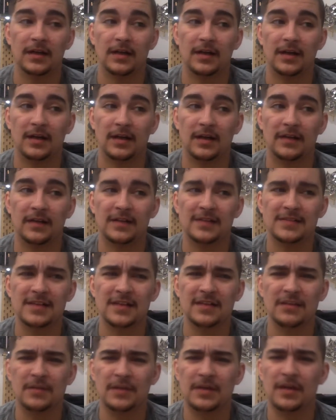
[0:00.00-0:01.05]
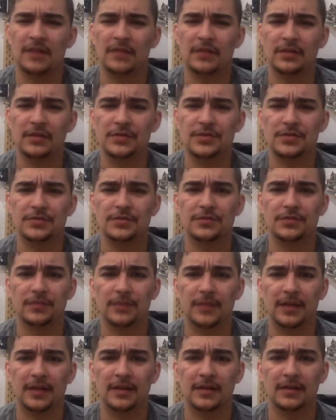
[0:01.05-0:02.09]
And that's kind of been an evolution for
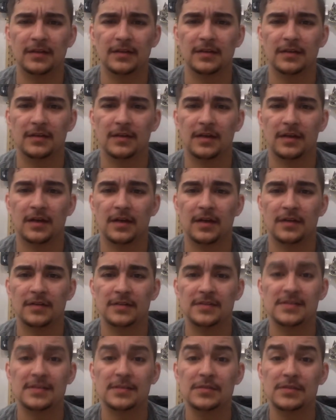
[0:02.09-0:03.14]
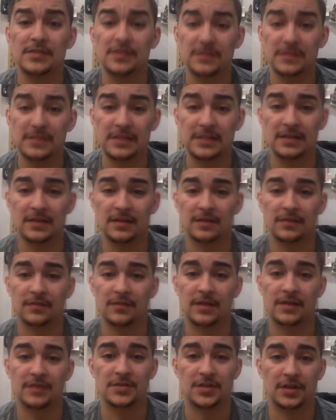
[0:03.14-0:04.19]
me. December 17th of
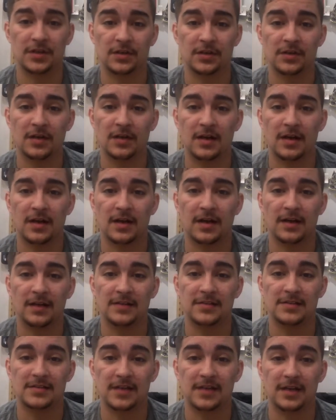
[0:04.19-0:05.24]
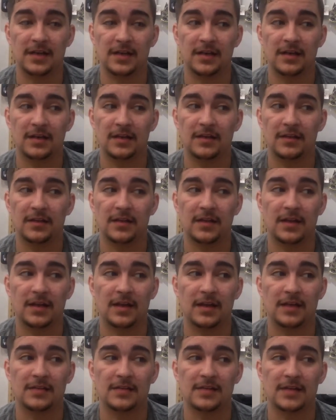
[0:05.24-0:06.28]
last year, I decided
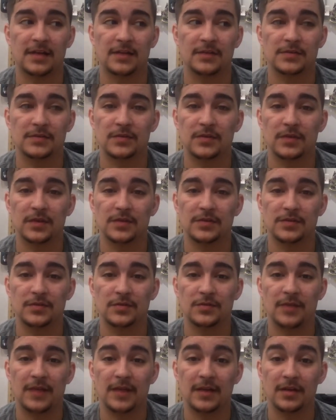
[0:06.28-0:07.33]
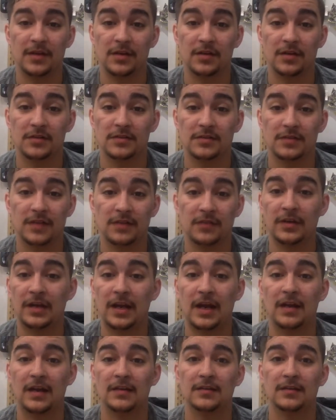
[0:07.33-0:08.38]
that I was going to make an art every
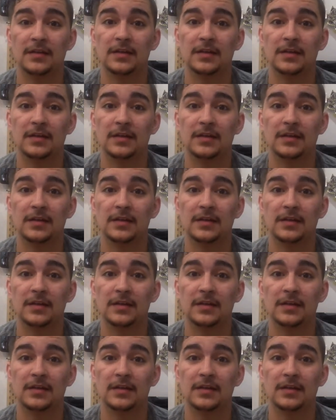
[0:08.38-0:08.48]
day.